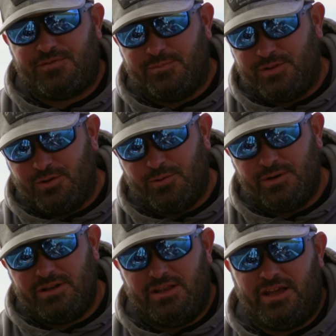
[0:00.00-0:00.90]
from
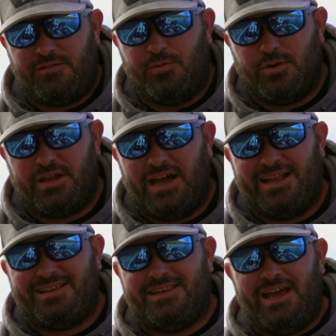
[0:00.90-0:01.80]
Your Lake Fork
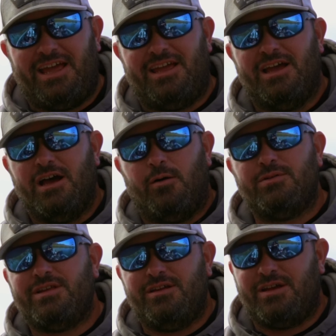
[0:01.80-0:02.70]
Guide. Today, I
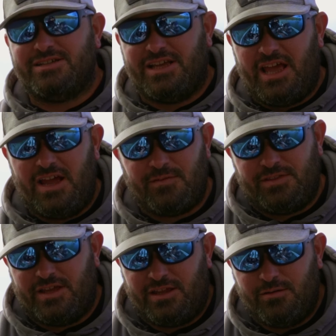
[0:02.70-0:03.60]
want to tell you guys
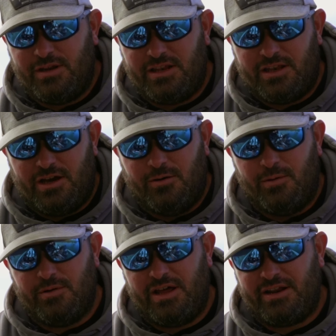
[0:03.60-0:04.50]
everything you need to know
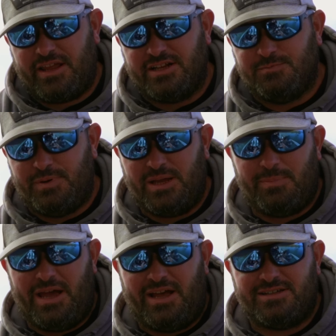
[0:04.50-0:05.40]
on how to catch big
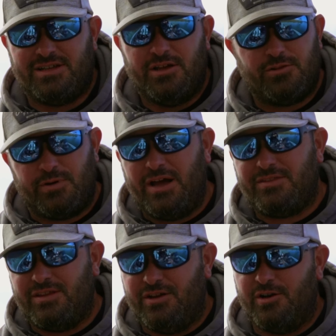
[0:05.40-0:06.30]
bass throughout
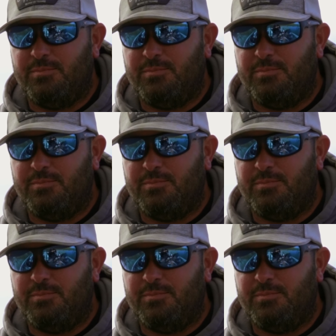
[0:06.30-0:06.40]
the year,